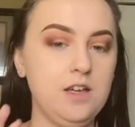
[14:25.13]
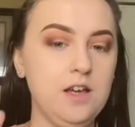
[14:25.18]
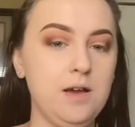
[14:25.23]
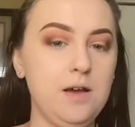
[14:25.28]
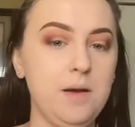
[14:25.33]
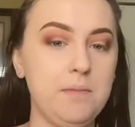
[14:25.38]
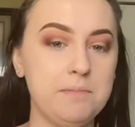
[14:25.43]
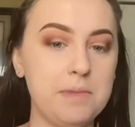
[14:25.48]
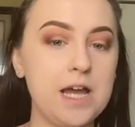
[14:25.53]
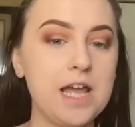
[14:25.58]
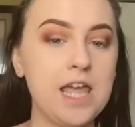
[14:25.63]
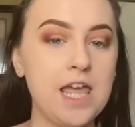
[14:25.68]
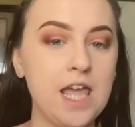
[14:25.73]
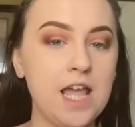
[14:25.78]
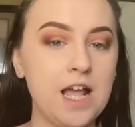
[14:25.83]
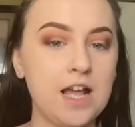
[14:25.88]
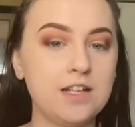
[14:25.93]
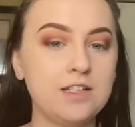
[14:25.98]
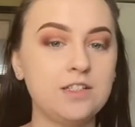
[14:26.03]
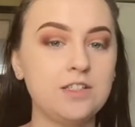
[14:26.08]
my
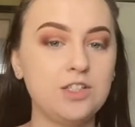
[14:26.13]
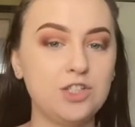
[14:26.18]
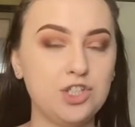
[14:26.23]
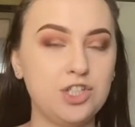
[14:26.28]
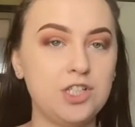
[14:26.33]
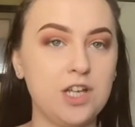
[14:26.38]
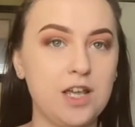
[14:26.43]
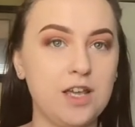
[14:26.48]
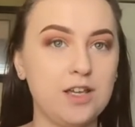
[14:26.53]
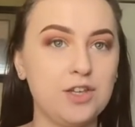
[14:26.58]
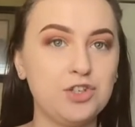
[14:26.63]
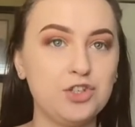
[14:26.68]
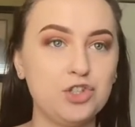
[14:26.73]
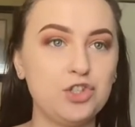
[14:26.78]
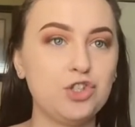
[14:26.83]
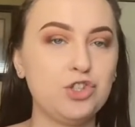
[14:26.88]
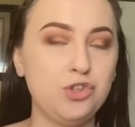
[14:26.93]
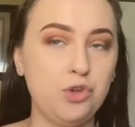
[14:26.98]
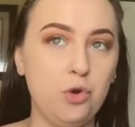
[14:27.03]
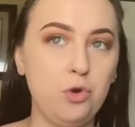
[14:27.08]
hands shake
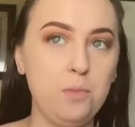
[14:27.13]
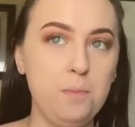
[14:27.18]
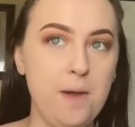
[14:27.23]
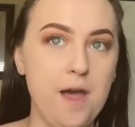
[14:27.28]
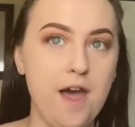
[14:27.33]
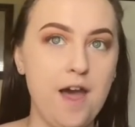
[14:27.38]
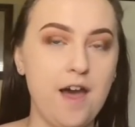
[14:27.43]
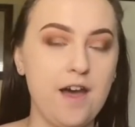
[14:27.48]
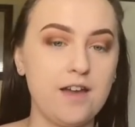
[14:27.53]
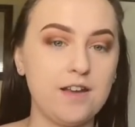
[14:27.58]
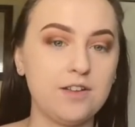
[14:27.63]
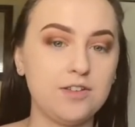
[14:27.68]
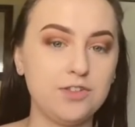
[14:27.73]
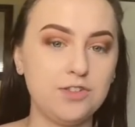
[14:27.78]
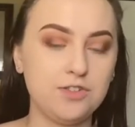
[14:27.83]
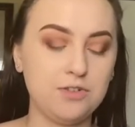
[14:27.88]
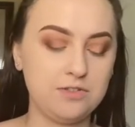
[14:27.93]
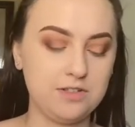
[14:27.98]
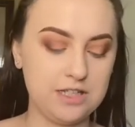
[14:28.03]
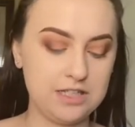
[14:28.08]
so bad,
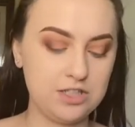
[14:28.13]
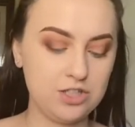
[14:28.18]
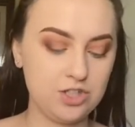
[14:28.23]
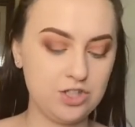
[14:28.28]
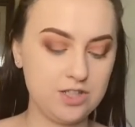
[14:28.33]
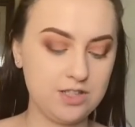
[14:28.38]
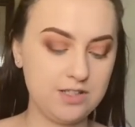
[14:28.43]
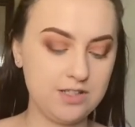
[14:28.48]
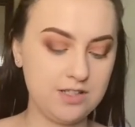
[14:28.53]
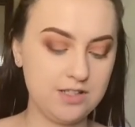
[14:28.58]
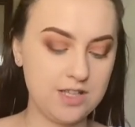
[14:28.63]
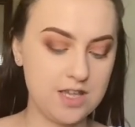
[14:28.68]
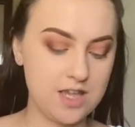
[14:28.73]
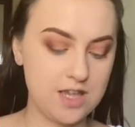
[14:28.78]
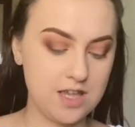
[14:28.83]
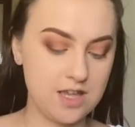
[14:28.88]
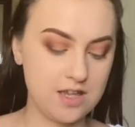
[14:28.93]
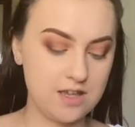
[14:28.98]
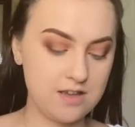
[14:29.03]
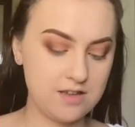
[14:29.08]
so let's just
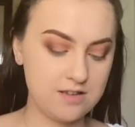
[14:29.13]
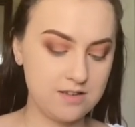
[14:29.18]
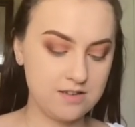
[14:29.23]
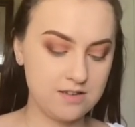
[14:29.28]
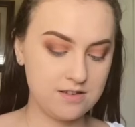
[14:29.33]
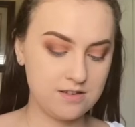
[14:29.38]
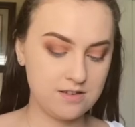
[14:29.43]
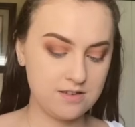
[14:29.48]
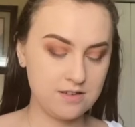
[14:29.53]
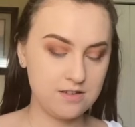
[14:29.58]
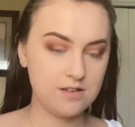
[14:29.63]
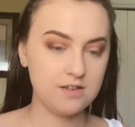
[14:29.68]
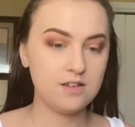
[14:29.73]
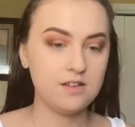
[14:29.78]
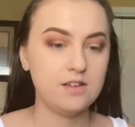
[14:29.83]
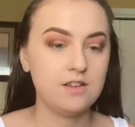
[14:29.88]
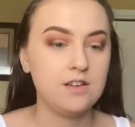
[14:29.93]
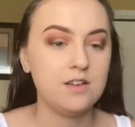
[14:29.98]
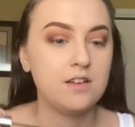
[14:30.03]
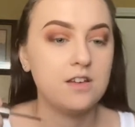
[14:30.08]
see
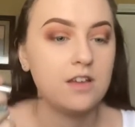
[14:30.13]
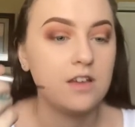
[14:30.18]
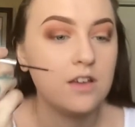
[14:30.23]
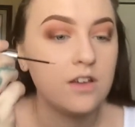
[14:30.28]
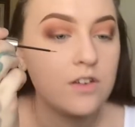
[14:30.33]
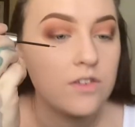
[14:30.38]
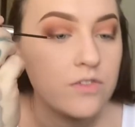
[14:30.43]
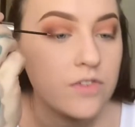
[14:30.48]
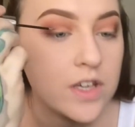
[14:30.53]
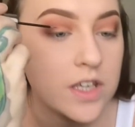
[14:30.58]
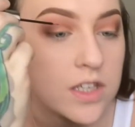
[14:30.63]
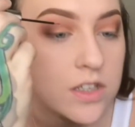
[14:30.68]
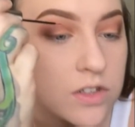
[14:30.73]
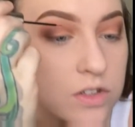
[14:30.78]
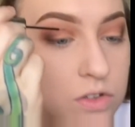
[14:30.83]
if I can do